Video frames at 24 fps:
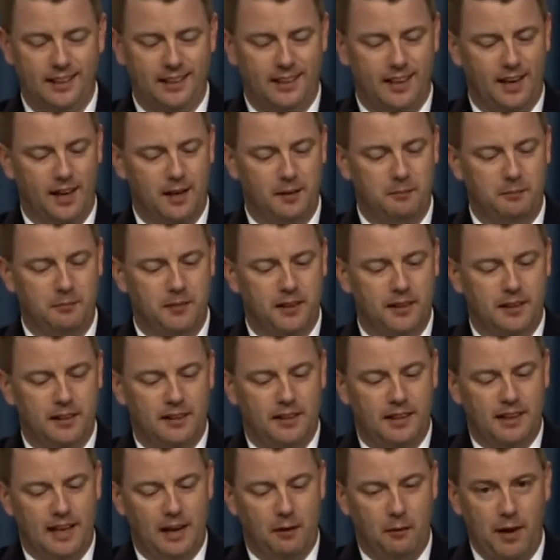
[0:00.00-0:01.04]

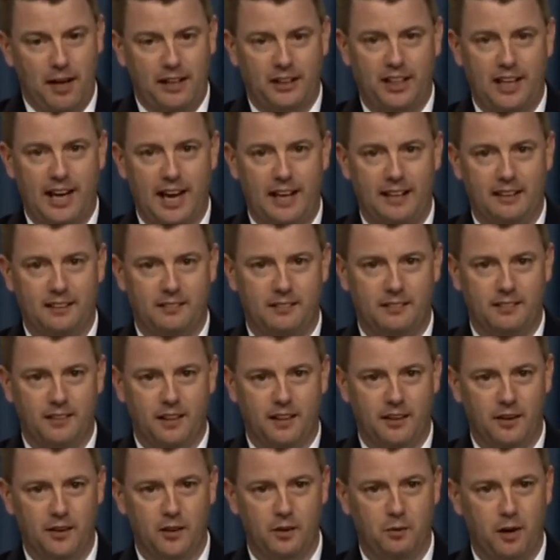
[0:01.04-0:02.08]
And we actually had
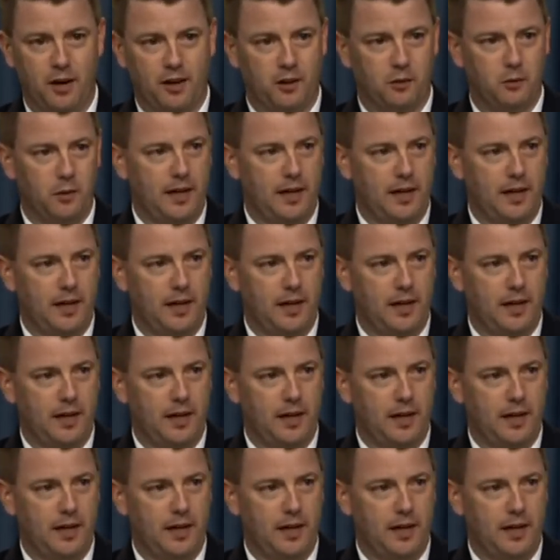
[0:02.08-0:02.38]
another record.